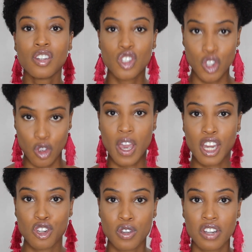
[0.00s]
Show you
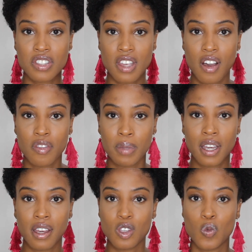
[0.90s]
how to do it yourself,
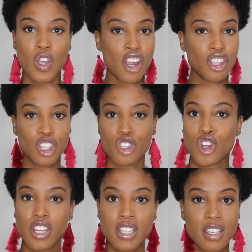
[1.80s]
because we are in this
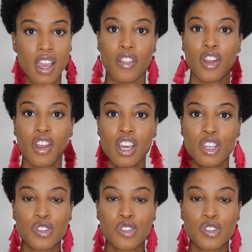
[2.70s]
journey together.